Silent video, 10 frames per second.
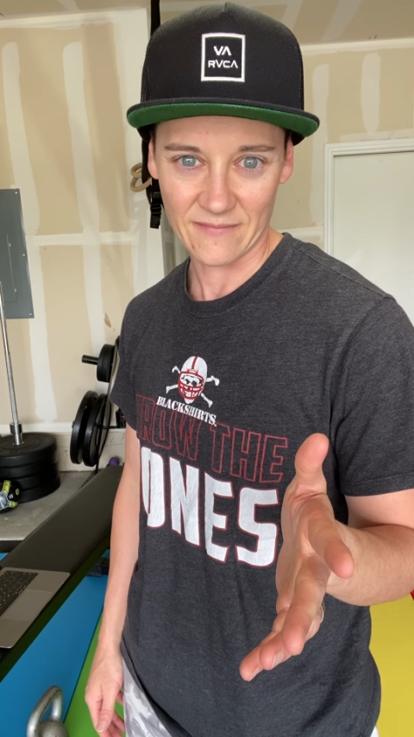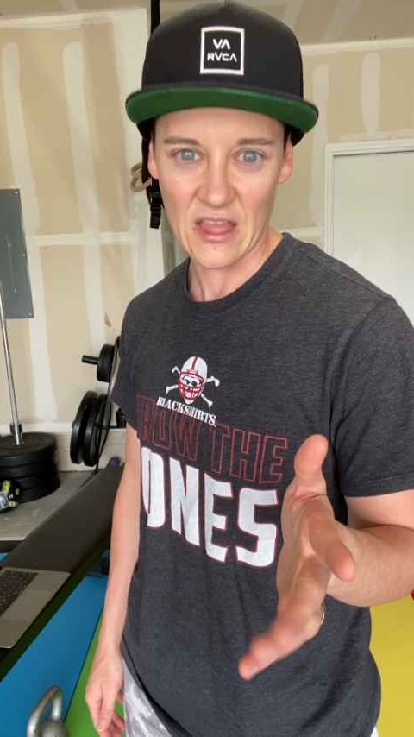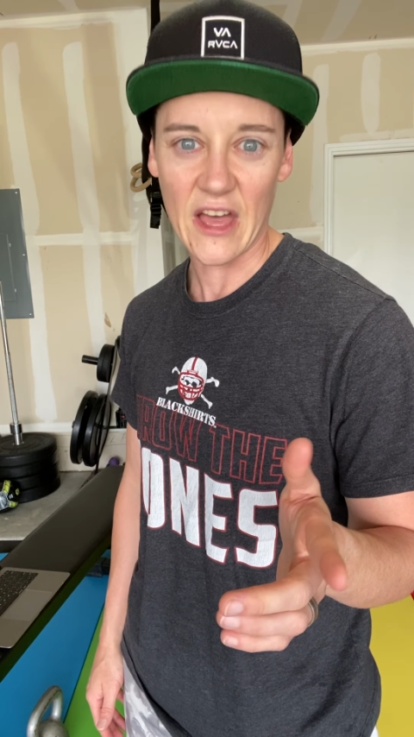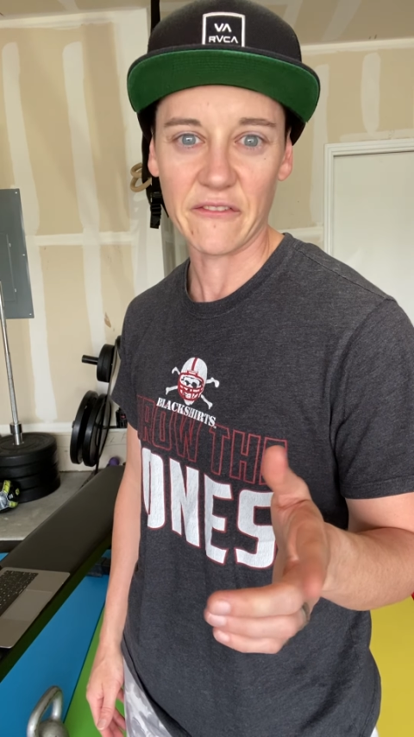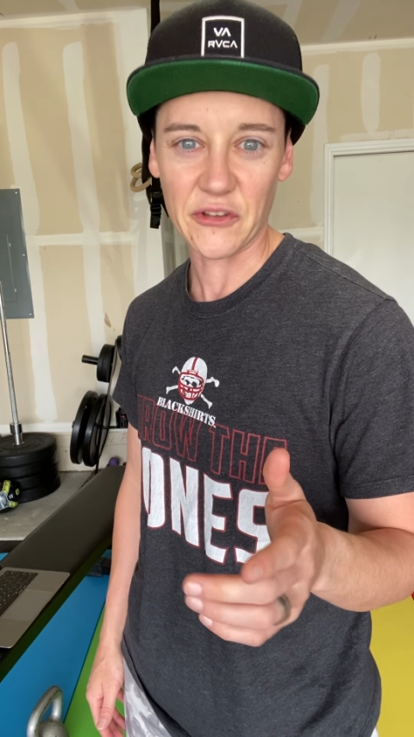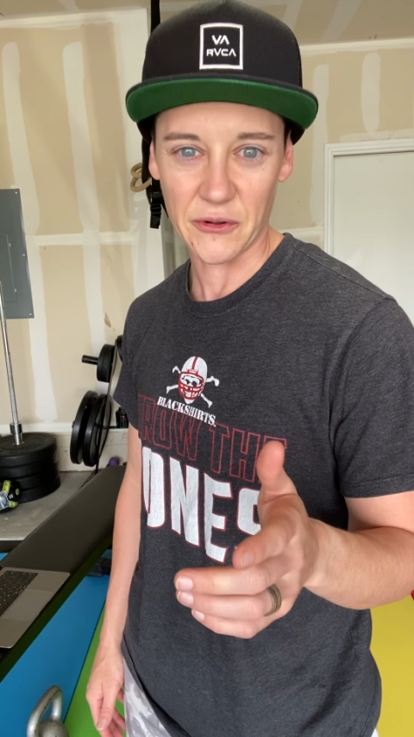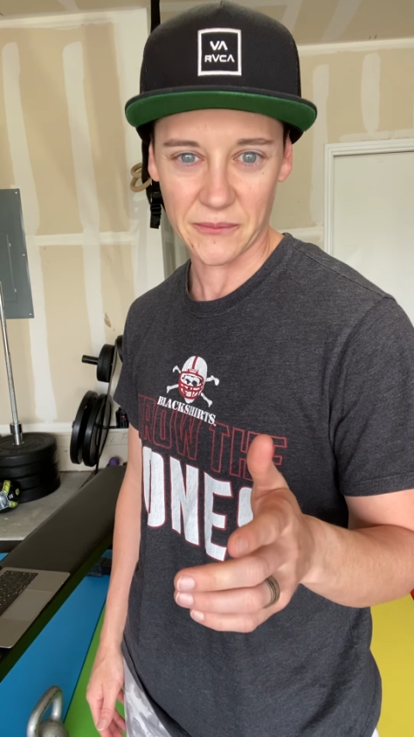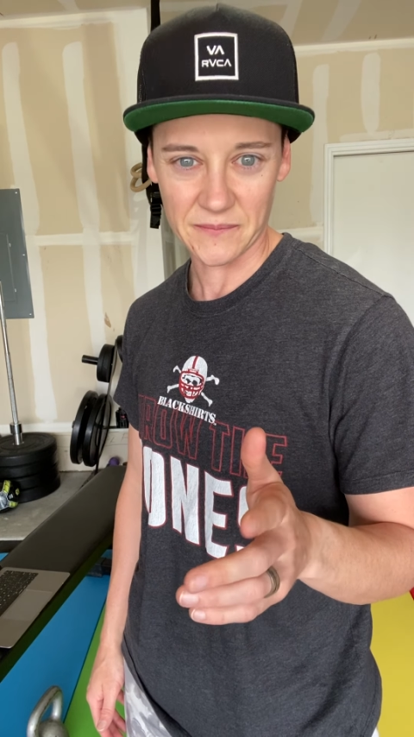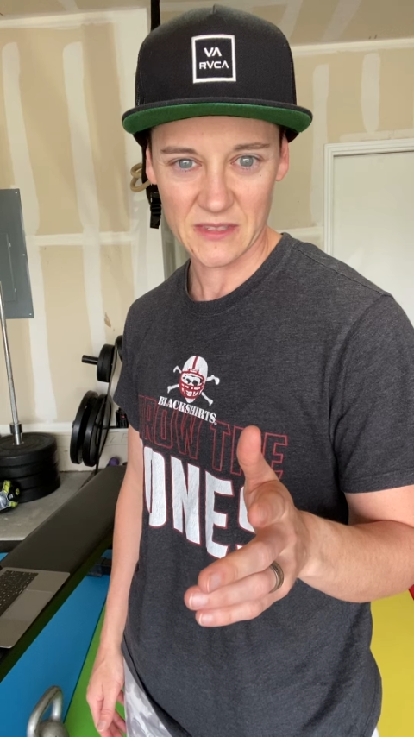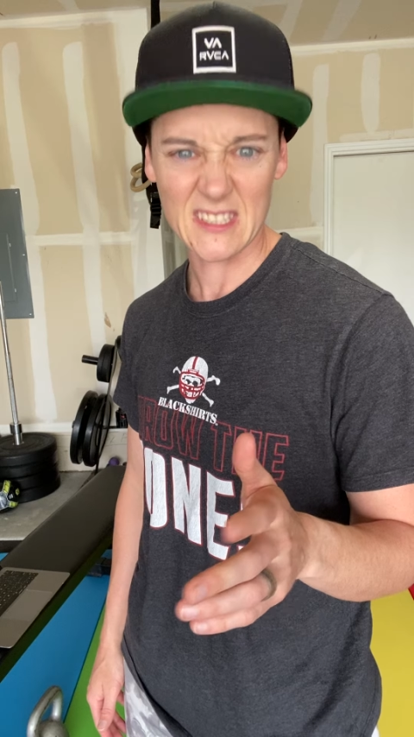Love
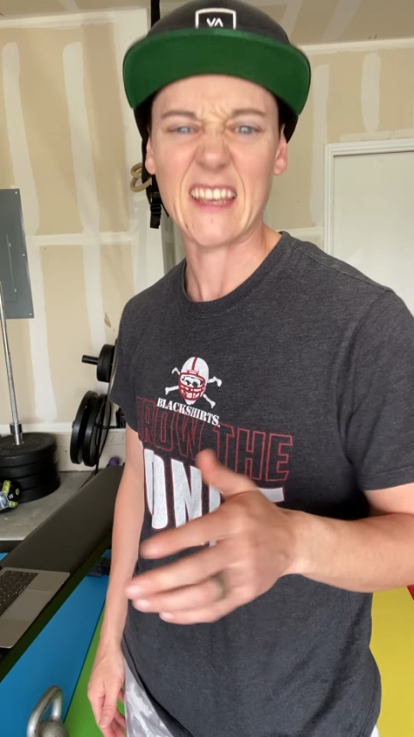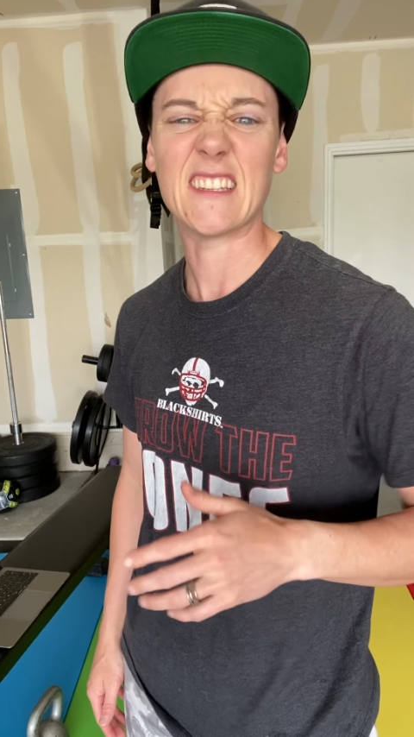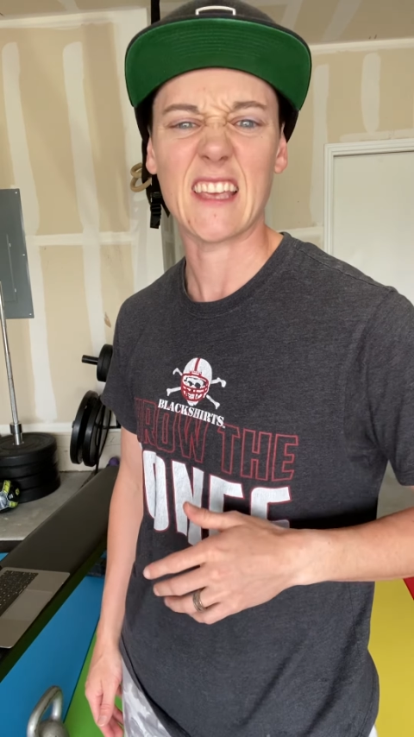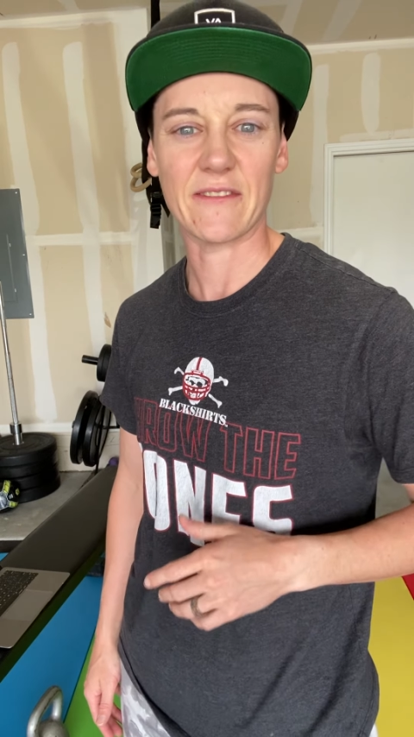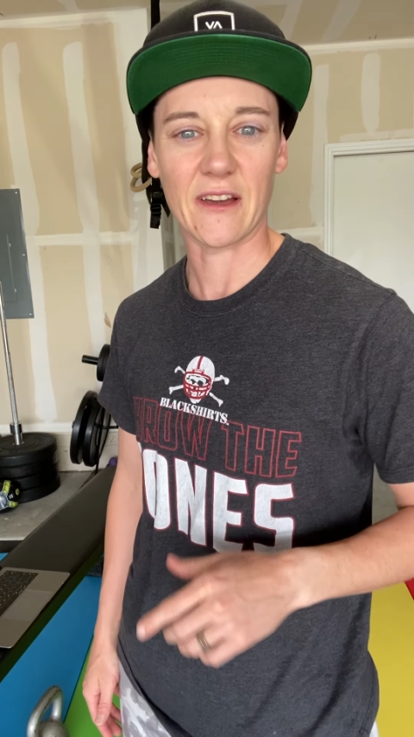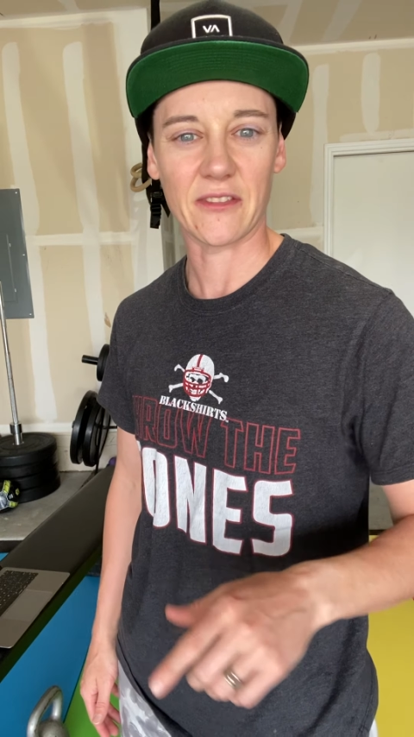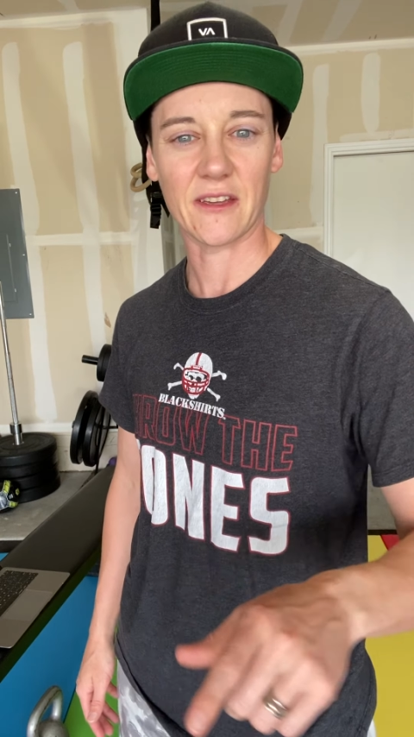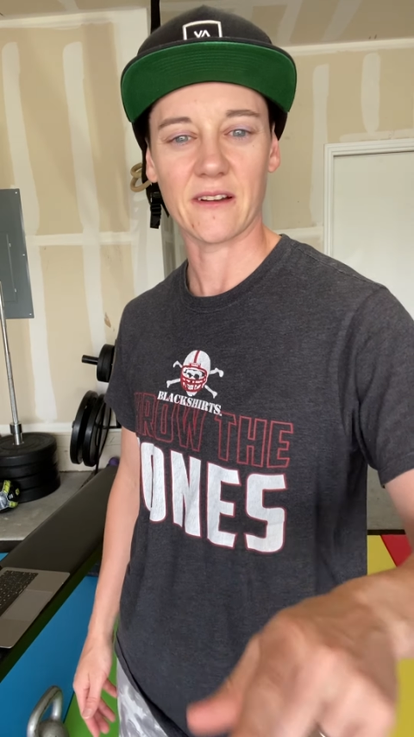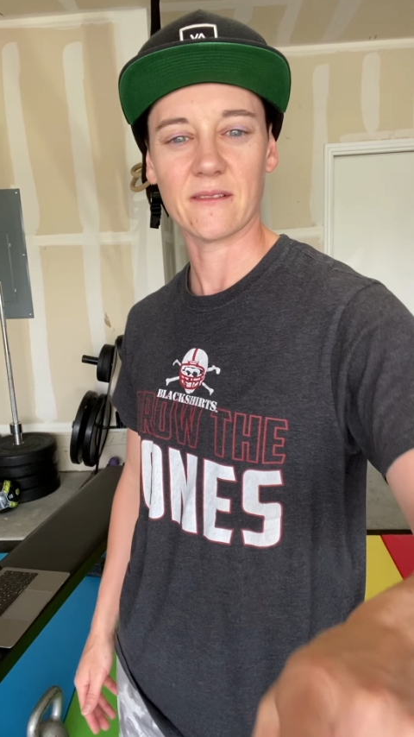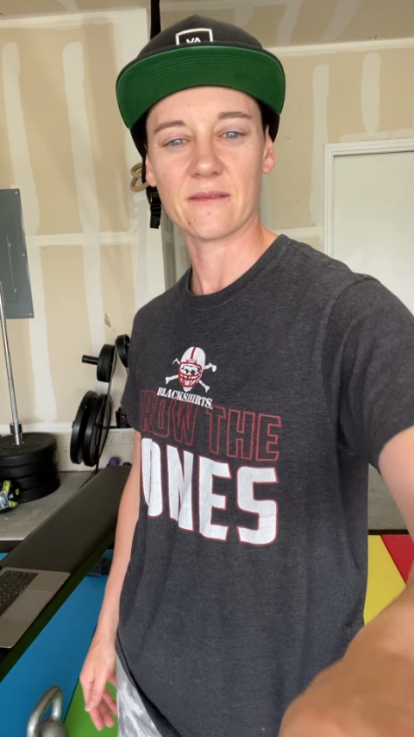you. Stay safe out
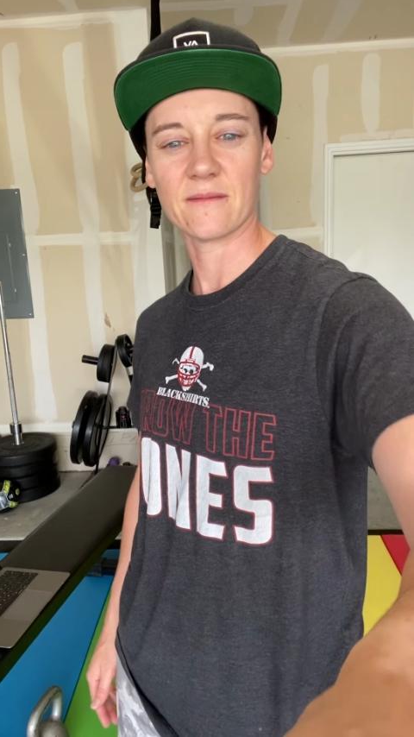there.